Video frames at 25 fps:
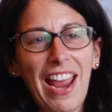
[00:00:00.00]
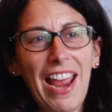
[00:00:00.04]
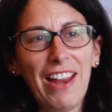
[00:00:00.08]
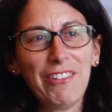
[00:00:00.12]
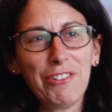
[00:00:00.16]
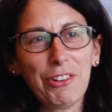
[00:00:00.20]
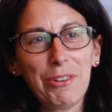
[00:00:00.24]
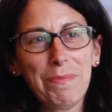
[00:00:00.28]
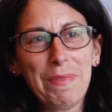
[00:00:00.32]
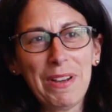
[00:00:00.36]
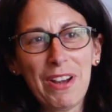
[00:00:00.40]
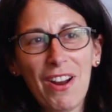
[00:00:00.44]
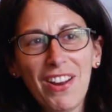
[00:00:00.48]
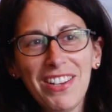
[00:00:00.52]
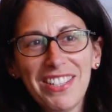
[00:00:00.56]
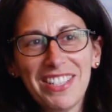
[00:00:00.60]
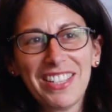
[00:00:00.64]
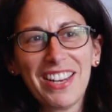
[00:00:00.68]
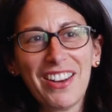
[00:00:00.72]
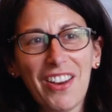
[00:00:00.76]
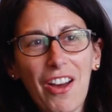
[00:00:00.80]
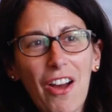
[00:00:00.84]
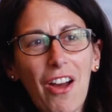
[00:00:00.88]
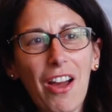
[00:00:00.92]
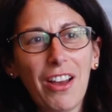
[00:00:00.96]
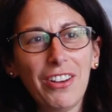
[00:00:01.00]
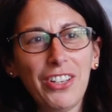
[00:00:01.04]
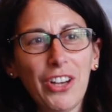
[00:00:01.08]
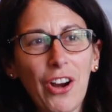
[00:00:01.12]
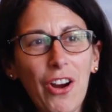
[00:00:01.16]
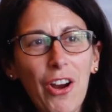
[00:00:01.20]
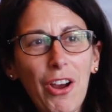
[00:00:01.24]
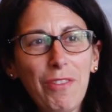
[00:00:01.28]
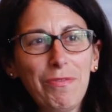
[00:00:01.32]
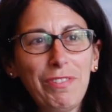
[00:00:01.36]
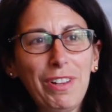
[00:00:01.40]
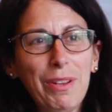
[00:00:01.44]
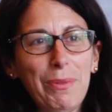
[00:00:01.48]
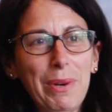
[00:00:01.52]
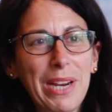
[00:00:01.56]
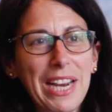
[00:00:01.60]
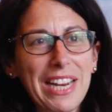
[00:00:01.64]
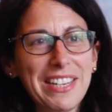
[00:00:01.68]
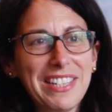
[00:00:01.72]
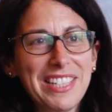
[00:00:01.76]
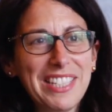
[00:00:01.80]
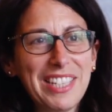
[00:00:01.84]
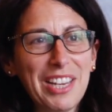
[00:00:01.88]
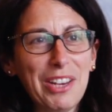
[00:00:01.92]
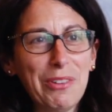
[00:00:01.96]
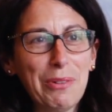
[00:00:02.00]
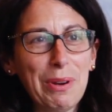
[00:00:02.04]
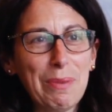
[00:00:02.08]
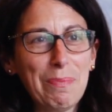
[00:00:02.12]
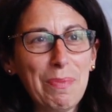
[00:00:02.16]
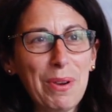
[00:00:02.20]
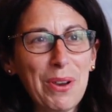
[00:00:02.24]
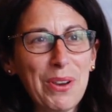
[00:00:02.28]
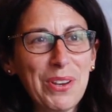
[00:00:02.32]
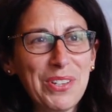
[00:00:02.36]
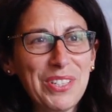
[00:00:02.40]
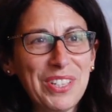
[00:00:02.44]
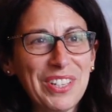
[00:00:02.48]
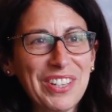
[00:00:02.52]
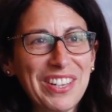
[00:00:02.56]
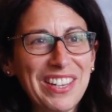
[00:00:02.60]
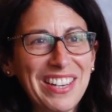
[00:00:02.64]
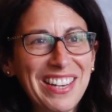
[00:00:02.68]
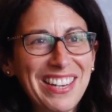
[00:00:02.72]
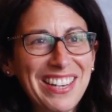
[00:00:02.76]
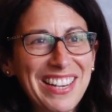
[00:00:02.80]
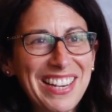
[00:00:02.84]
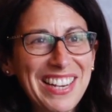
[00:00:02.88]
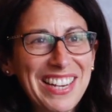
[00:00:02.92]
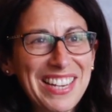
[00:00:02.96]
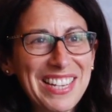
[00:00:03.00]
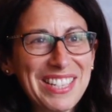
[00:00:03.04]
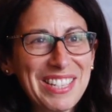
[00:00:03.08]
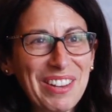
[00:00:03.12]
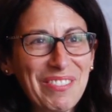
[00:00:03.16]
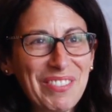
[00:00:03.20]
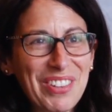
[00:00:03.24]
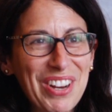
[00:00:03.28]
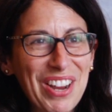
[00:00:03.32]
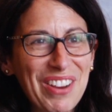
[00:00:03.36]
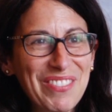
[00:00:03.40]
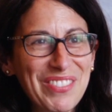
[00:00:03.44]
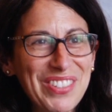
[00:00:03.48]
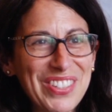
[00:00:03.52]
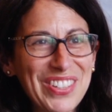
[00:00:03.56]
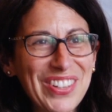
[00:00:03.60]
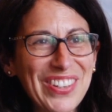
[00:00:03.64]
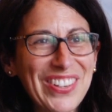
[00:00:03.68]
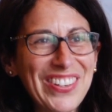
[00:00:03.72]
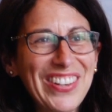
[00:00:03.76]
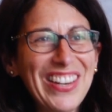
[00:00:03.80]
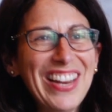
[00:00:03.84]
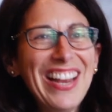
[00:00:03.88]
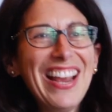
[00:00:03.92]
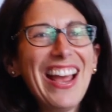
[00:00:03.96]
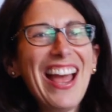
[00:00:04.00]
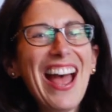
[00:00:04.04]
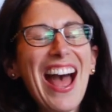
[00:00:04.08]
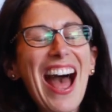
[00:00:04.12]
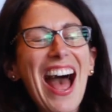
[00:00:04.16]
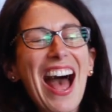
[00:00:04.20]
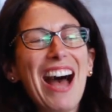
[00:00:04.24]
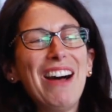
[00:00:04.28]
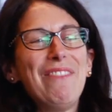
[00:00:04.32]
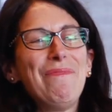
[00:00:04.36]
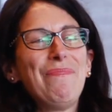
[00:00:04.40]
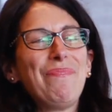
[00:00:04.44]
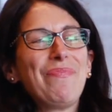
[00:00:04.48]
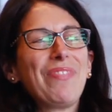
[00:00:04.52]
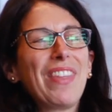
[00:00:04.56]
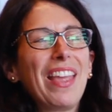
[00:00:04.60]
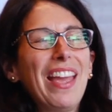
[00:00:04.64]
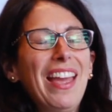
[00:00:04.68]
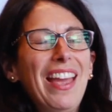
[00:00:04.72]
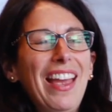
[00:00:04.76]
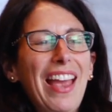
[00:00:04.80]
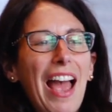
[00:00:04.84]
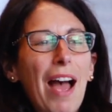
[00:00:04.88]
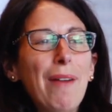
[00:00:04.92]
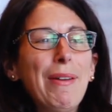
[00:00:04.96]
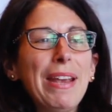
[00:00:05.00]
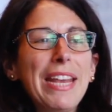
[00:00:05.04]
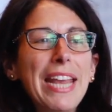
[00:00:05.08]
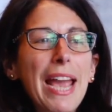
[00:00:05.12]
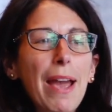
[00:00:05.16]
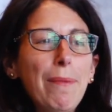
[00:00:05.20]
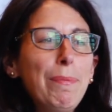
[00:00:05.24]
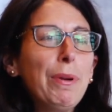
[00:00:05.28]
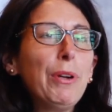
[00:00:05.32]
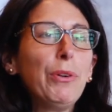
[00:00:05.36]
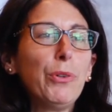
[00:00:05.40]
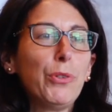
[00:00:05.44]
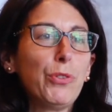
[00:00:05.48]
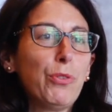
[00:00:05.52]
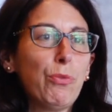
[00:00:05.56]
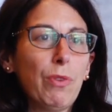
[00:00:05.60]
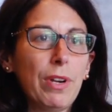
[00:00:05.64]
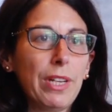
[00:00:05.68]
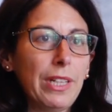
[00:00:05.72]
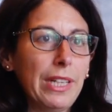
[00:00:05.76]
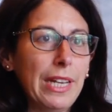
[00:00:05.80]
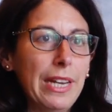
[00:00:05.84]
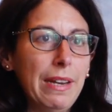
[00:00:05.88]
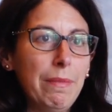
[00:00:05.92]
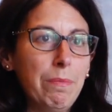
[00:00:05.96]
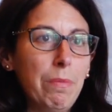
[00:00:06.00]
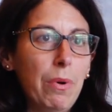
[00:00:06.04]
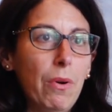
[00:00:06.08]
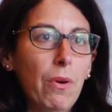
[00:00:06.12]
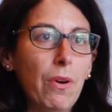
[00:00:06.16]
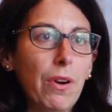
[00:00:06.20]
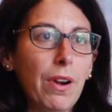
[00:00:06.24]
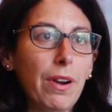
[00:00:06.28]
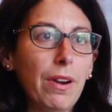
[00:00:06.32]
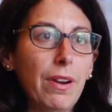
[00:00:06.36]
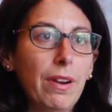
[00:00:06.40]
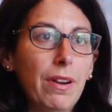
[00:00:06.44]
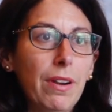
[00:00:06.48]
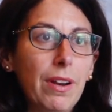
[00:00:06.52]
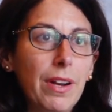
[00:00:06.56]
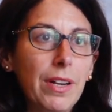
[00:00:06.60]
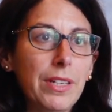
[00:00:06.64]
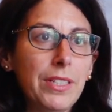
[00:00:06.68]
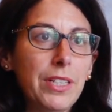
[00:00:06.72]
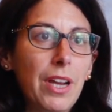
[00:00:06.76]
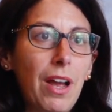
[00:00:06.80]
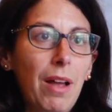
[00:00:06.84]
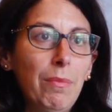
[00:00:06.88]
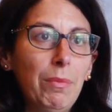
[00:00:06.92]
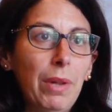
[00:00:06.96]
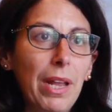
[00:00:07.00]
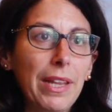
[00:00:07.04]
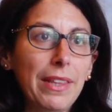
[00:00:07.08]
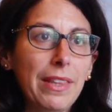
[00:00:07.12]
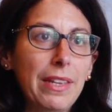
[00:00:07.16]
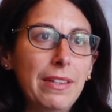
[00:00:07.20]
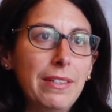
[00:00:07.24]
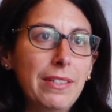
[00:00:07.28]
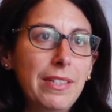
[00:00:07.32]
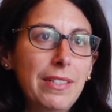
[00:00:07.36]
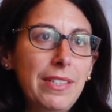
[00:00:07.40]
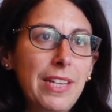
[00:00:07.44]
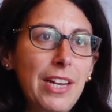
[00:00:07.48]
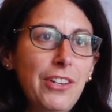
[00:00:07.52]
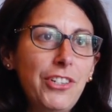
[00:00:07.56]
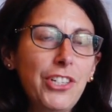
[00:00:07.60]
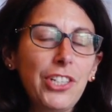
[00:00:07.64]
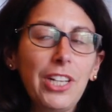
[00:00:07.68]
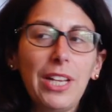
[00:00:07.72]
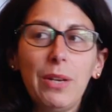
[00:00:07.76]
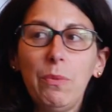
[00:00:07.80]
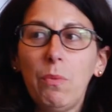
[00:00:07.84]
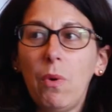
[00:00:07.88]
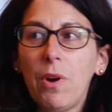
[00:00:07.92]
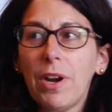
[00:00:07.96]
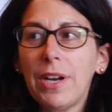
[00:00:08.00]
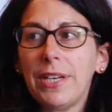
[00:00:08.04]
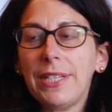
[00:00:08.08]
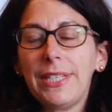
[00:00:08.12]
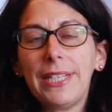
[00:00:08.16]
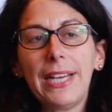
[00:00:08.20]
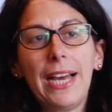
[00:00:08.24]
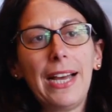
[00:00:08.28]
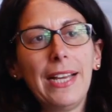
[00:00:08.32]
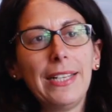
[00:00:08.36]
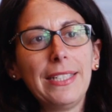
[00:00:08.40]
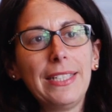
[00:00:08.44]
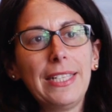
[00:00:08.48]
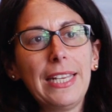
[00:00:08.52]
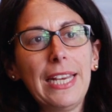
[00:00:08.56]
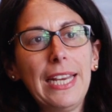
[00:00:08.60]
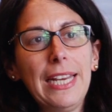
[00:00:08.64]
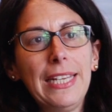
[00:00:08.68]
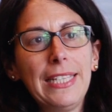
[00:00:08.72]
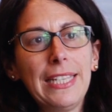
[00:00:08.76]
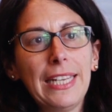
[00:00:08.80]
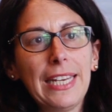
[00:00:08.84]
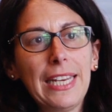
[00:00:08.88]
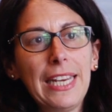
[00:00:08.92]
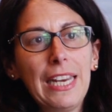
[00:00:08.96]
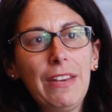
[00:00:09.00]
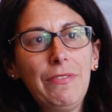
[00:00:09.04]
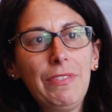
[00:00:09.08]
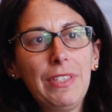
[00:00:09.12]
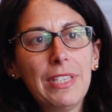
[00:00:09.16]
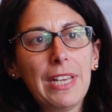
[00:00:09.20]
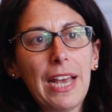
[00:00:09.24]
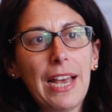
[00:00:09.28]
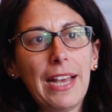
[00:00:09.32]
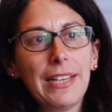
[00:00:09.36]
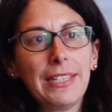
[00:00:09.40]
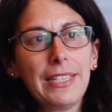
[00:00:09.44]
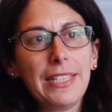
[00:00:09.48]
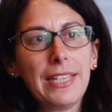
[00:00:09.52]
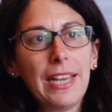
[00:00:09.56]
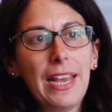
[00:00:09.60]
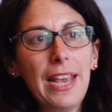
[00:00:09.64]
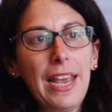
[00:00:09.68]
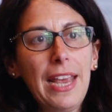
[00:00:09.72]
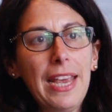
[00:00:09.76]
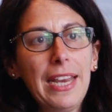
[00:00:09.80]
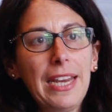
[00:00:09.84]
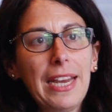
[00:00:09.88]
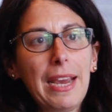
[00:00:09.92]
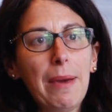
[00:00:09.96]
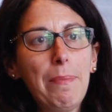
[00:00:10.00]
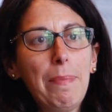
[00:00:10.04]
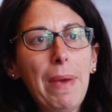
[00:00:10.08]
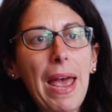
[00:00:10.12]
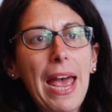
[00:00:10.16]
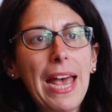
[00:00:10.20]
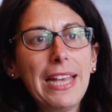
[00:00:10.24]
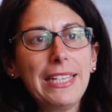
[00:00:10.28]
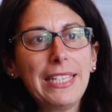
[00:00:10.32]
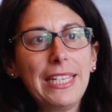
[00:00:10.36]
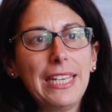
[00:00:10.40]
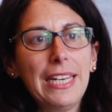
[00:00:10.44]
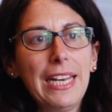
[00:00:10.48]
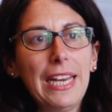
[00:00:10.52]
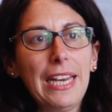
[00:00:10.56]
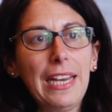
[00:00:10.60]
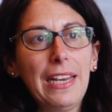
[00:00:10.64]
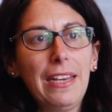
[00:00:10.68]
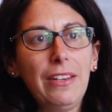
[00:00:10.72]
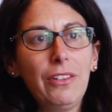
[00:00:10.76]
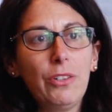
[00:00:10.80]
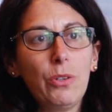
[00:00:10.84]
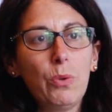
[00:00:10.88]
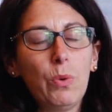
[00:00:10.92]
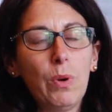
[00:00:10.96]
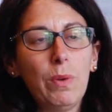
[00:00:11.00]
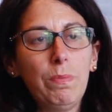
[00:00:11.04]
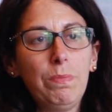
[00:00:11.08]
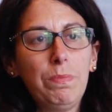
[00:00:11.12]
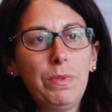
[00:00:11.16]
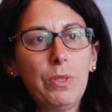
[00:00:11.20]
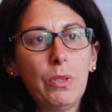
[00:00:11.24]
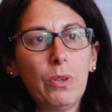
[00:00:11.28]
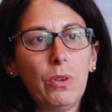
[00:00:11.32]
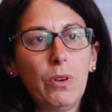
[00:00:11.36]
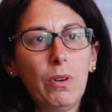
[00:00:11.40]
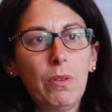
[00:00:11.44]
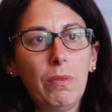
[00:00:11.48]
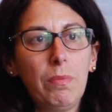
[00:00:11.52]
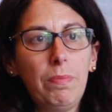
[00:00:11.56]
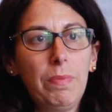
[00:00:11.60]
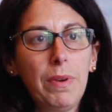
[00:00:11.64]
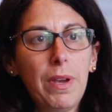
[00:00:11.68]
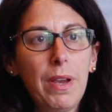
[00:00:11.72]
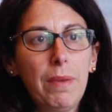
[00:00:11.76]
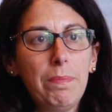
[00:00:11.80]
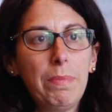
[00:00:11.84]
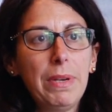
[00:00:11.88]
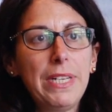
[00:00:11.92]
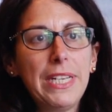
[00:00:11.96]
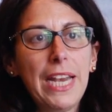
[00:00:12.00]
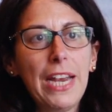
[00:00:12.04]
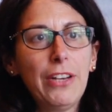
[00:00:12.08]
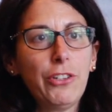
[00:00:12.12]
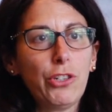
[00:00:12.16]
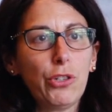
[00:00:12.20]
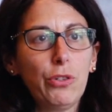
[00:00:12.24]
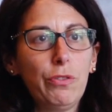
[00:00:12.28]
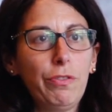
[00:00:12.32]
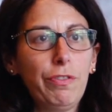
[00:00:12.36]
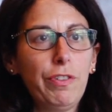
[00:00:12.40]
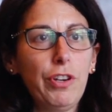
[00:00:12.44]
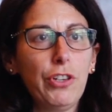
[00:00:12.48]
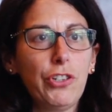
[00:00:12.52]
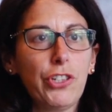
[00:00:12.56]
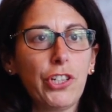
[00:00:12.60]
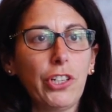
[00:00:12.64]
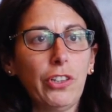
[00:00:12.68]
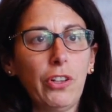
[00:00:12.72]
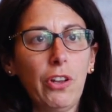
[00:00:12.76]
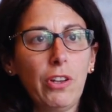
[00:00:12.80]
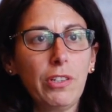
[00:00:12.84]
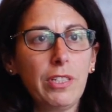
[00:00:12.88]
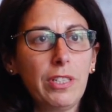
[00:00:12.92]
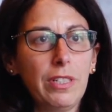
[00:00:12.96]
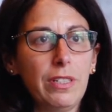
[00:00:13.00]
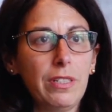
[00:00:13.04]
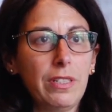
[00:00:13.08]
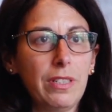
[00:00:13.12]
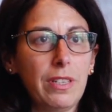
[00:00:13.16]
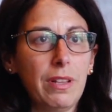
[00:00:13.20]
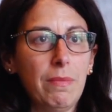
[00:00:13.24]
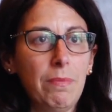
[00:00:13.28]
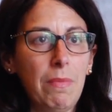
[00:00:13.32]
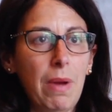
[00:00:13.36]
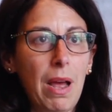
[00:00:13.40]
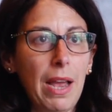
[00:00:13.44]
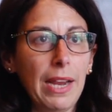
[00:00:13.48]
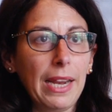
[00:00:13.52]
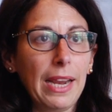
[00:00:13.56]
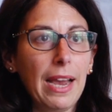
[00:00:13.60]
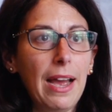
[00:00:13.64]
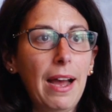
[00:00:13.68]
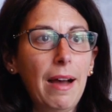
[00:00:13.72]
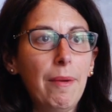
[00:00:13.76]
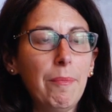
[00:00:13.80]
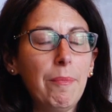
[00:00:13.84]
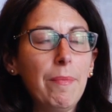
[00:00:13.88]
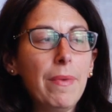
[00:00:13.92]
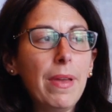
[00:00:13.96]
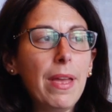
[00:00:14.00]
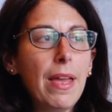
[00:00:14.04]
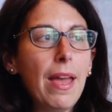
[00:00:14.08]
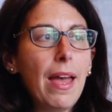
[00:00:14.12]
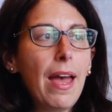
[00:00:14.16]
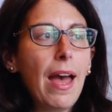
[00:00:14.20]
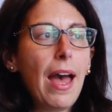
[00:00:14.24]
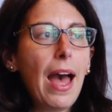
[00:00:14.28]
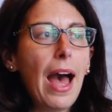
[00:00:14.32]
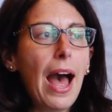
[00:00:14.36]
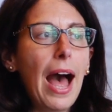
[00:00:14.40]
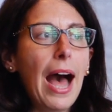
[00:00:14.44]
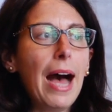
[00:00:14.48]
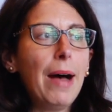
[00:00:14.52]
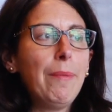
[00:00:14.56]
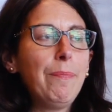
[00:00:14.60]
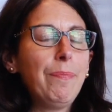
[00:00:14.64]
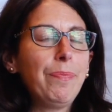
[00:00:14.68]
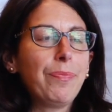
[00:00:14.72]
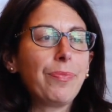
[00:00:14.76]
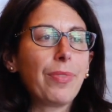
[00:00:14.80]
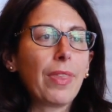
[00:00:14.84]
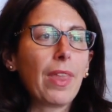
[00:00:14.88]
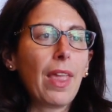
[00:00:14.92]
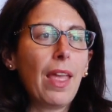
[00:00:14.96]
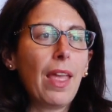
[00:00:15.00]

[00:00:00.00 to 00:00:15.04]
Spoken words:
Andrew, it'd be nice to, hopefully we get to see you in person sometime soon. Capital is really important at a time like this. Essentially what it does is it gives us capacity to absorb potential future losses that might come. And